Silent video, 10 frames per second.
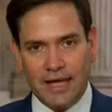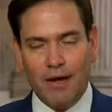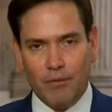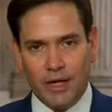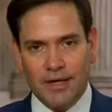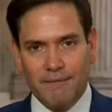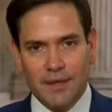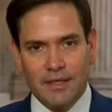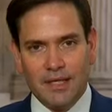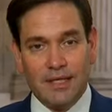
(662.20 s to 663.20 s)
it that way,
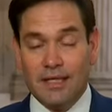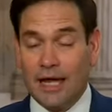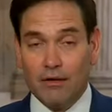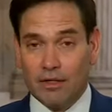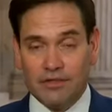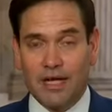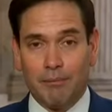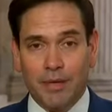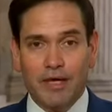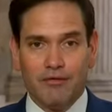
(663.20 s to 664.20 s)
then it not only is it
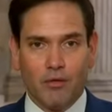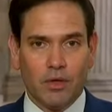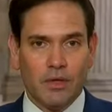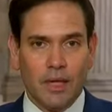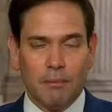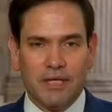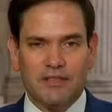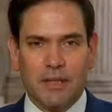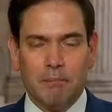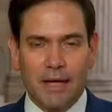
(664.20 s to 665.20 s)
not paid for, but
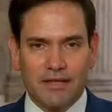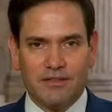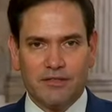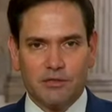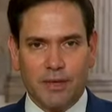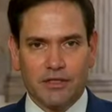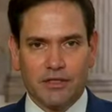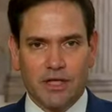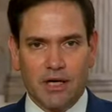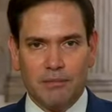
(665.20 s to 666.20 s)
it's a massive
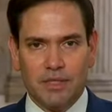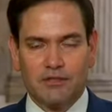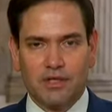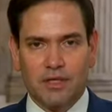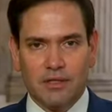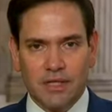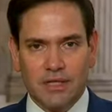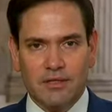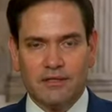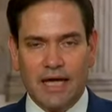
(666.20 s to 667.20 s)
expansion of government that's going to
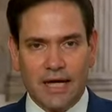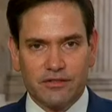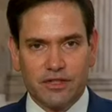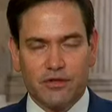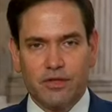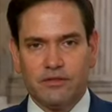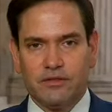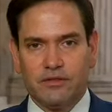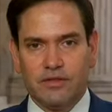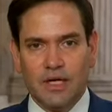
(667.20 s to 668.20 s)
lead to tax
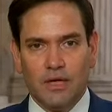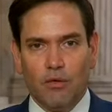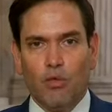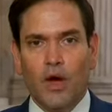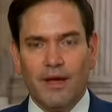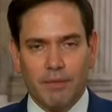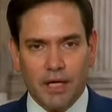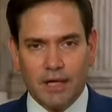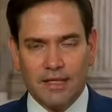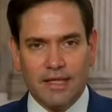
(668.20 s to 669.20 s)
increases way
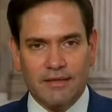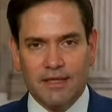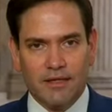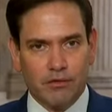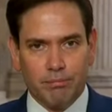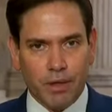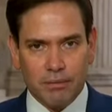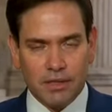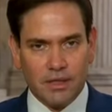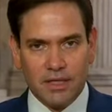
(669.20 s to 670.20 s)
beyond anything they're
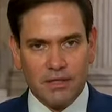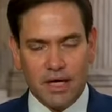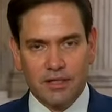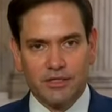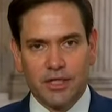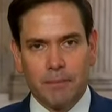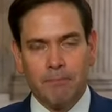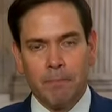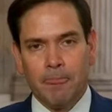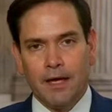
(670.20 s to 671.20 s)
publicly acknowledging
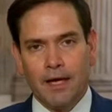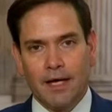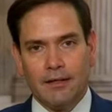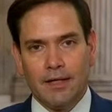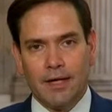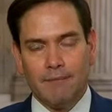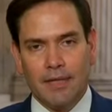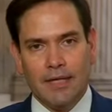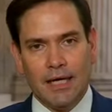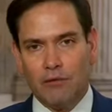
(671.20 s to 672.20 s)
and, um,
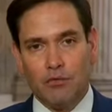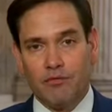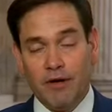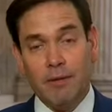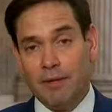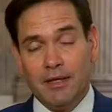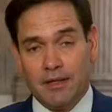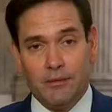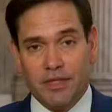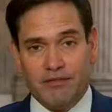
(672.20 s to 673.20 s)
and, and, will
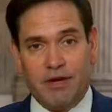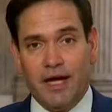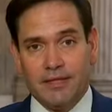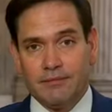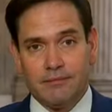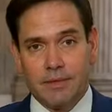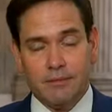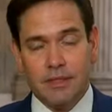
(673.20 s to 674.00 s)
fundamentally redefine.